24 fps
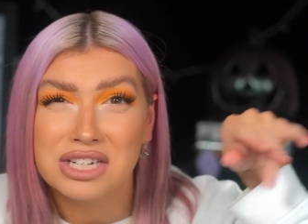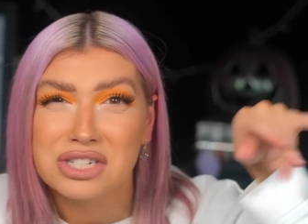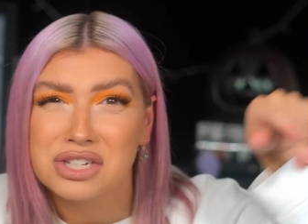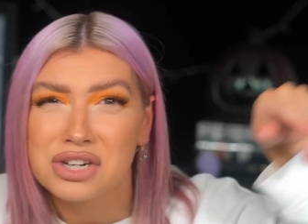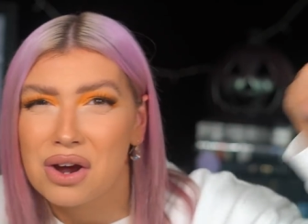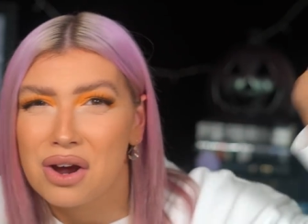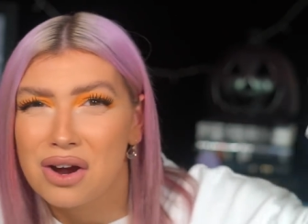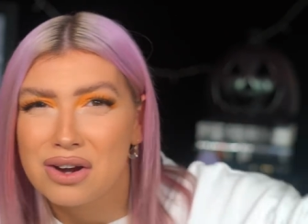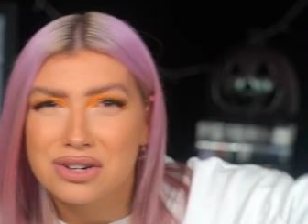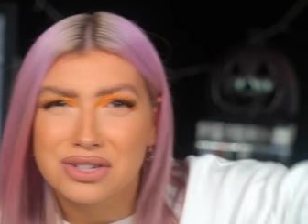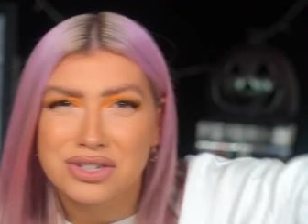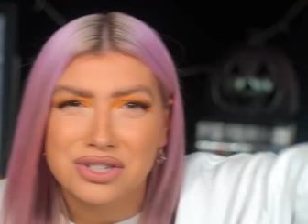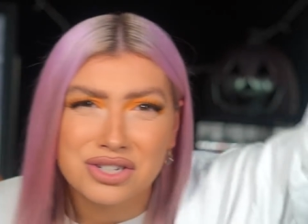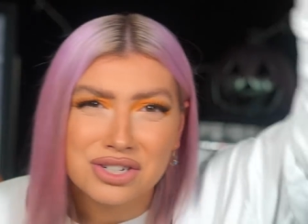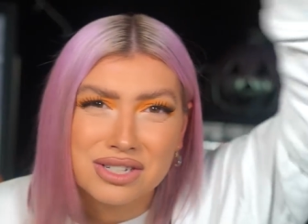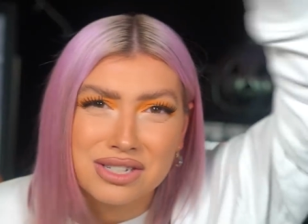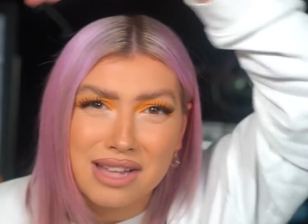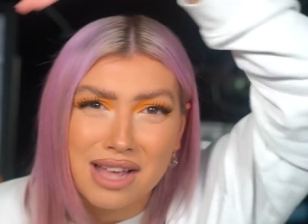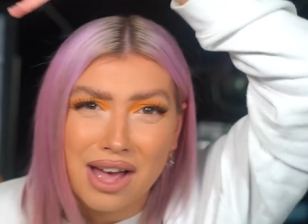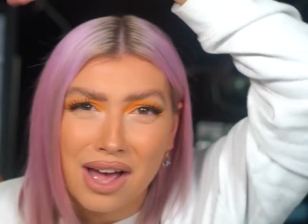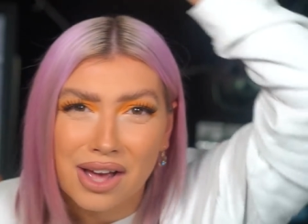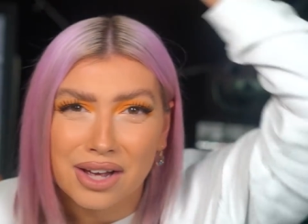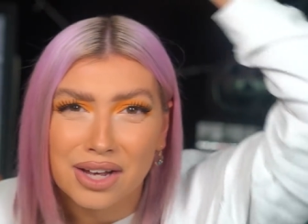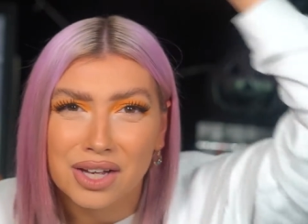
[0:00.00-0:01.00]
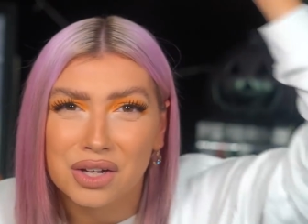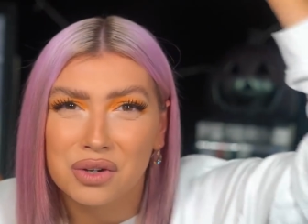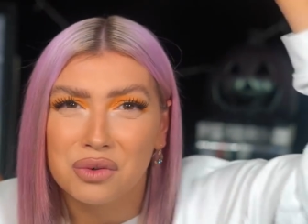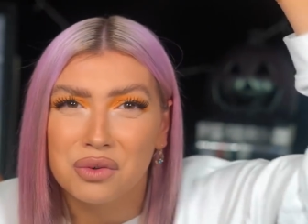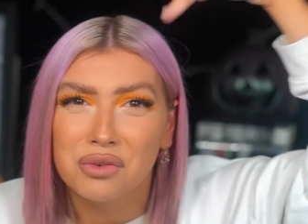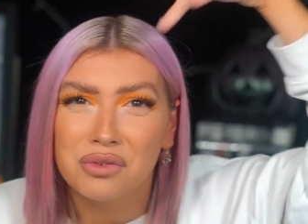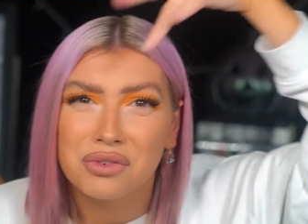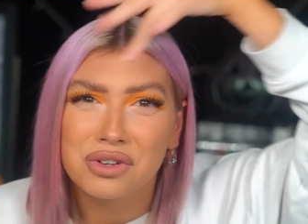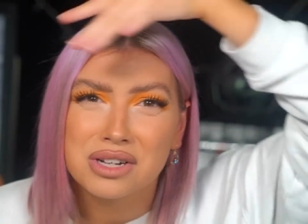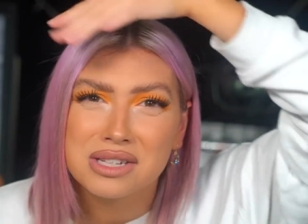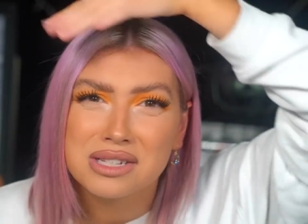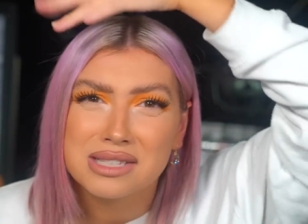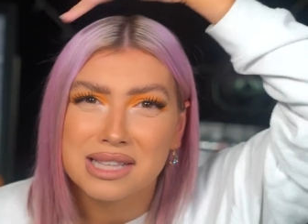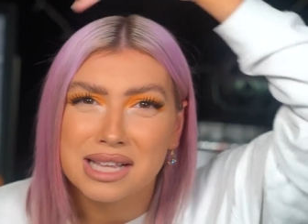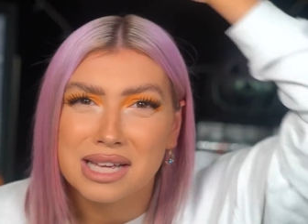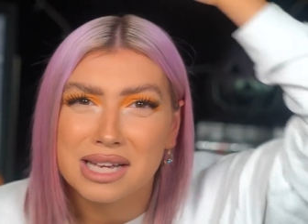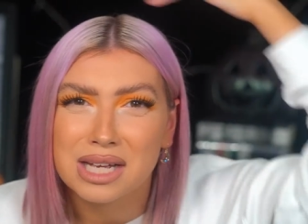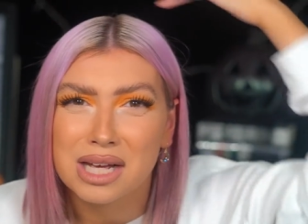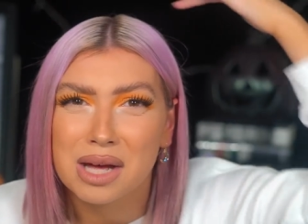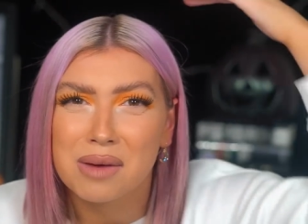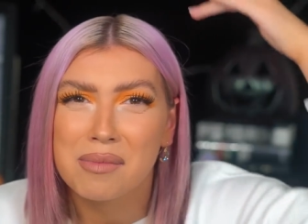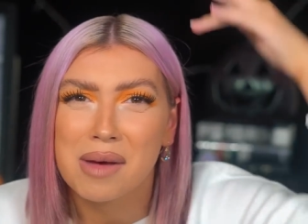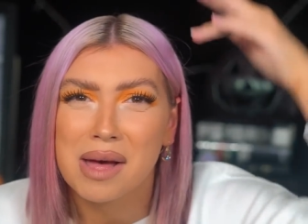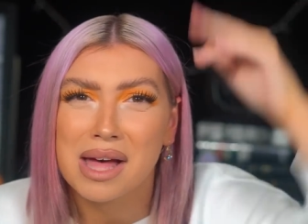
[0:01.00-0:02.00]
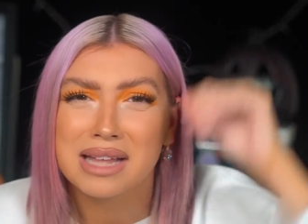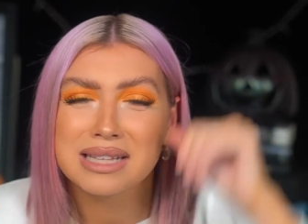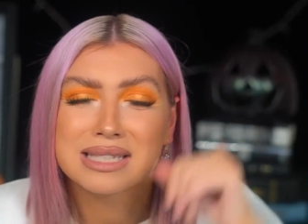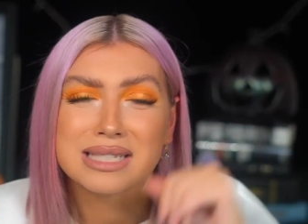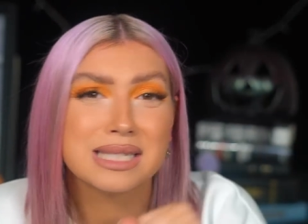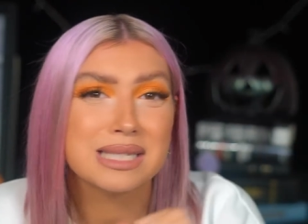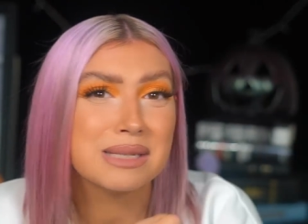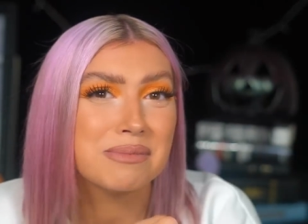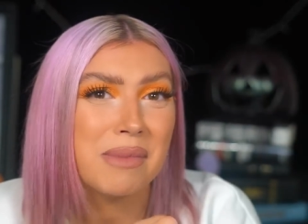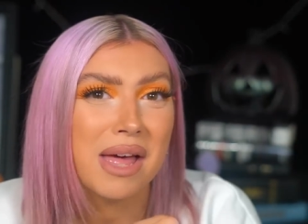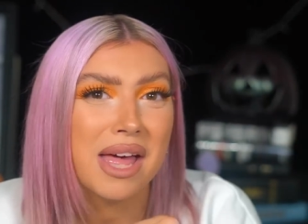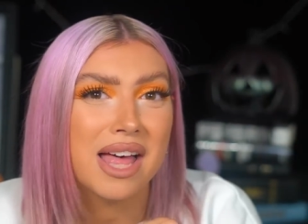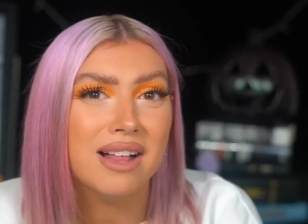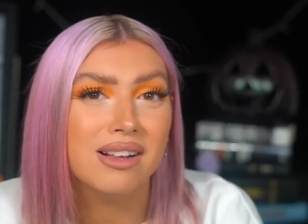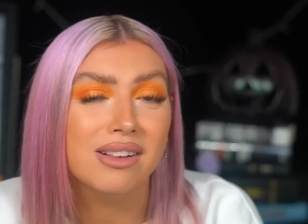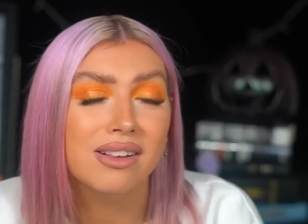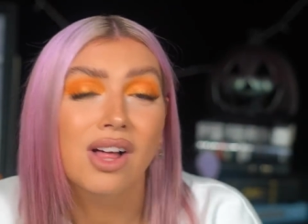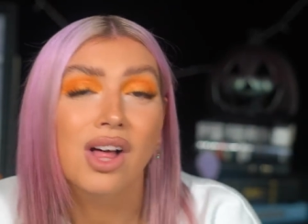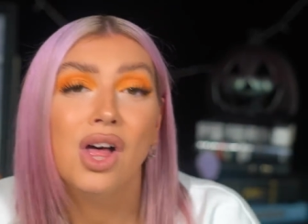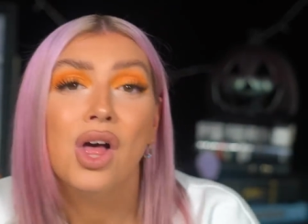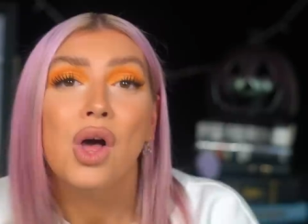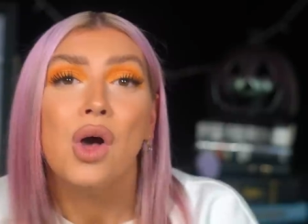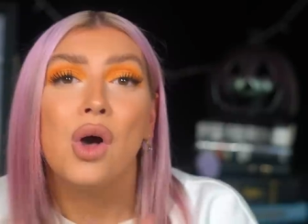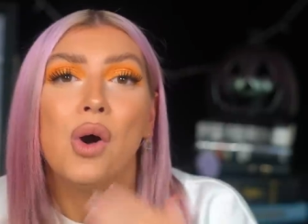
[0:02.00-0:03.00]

charge just hanging over us like a bad smell.